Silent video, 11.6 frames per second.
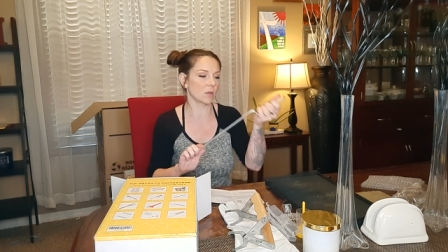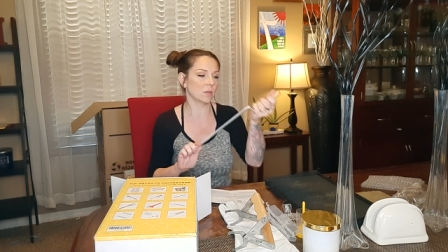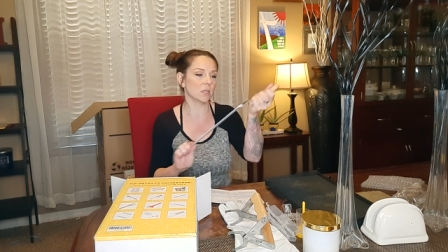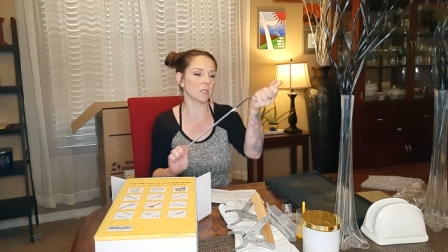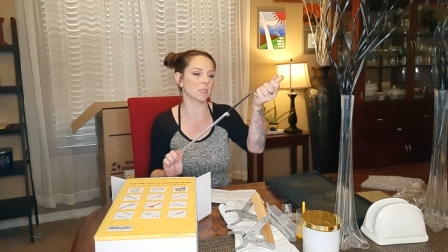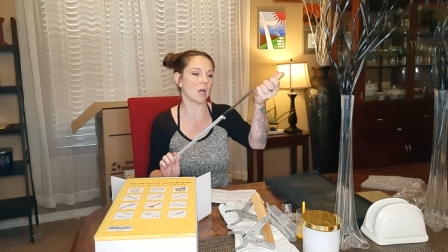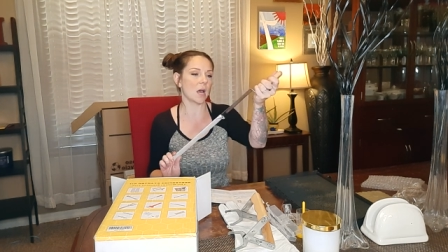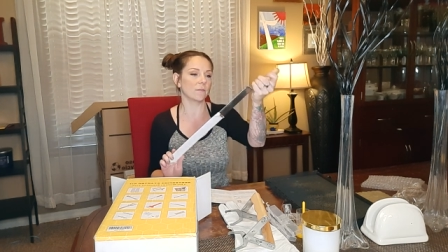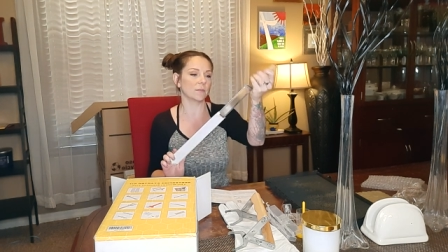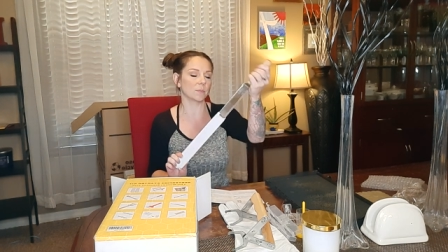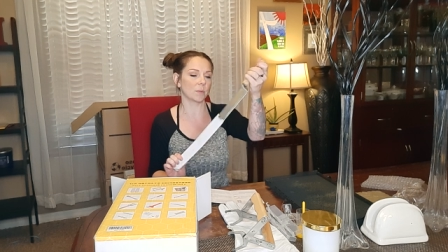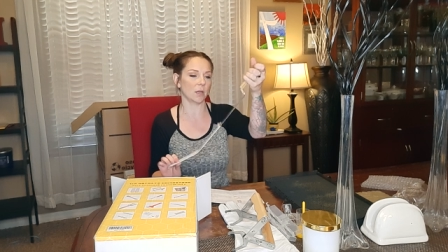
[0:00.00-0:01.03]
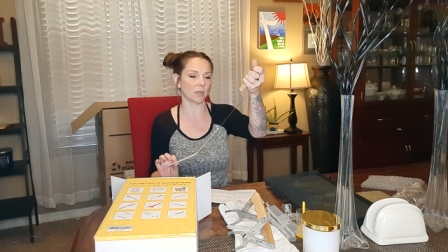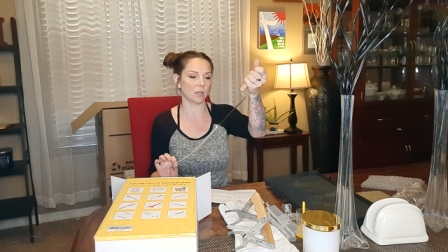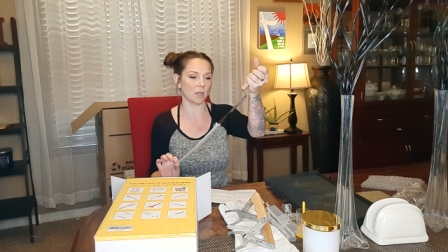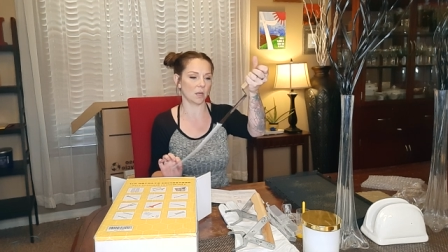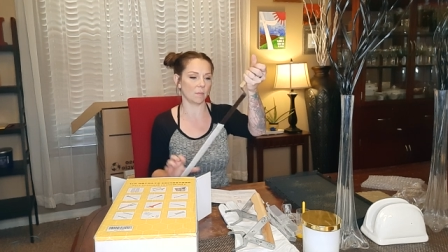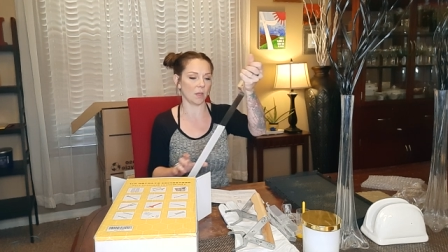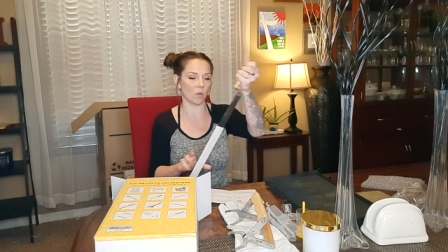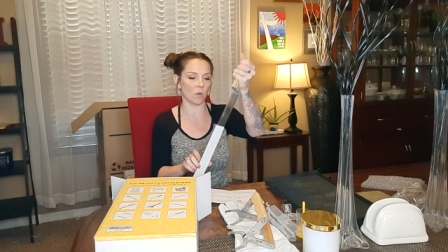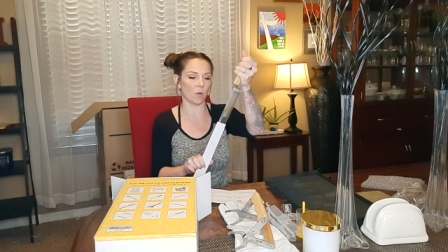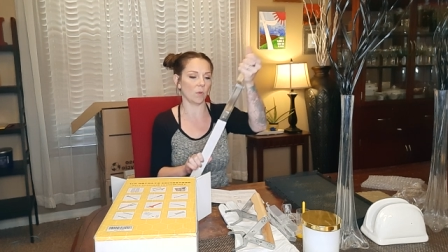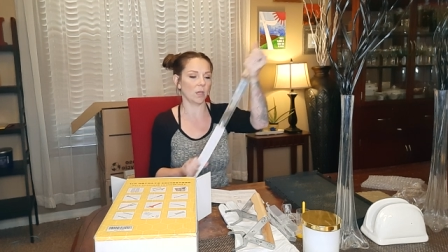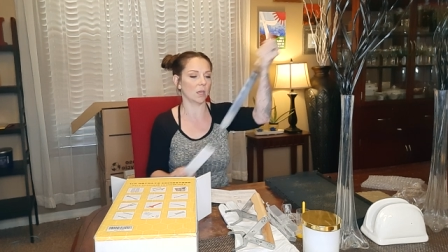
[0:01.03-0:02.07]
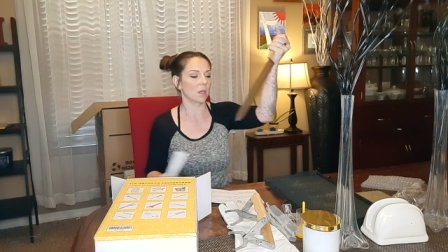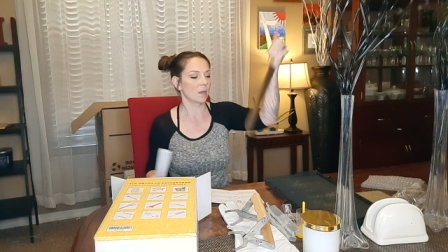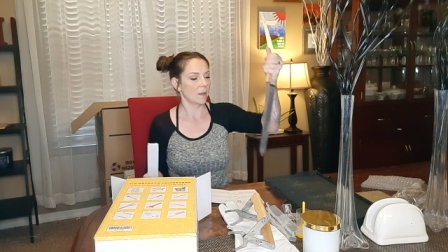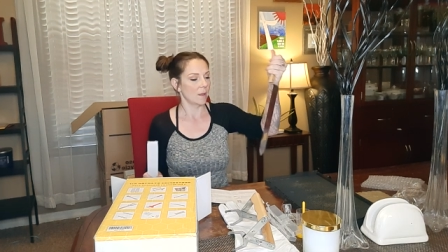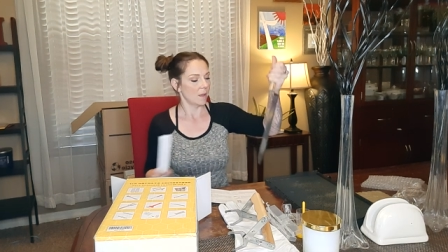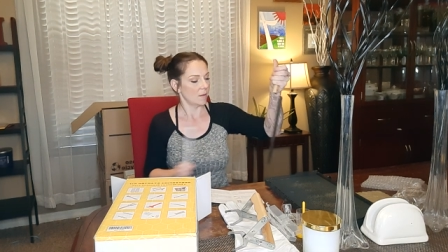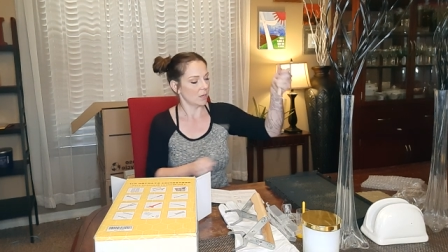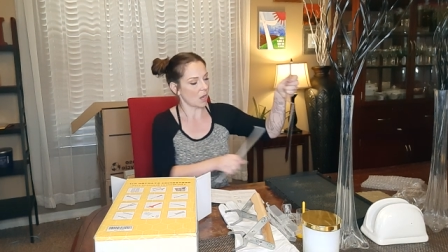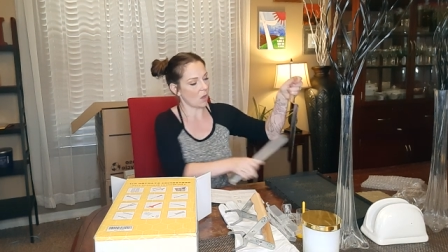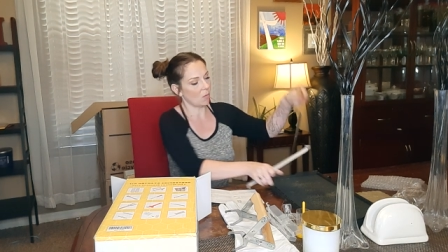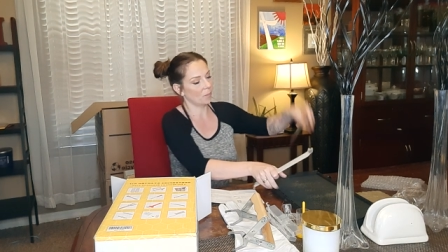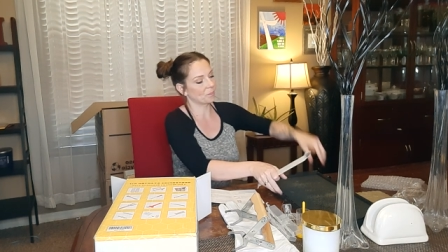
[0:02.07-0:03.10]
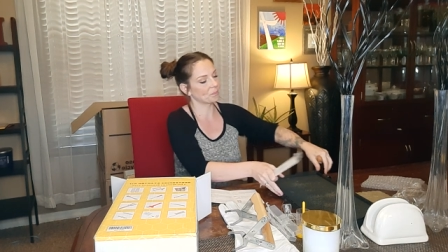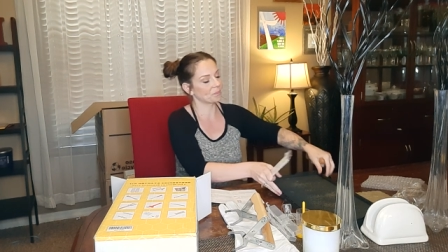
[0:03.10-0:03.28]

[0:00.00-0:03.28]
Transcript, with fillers: So this knife is probably going to be what we, you know,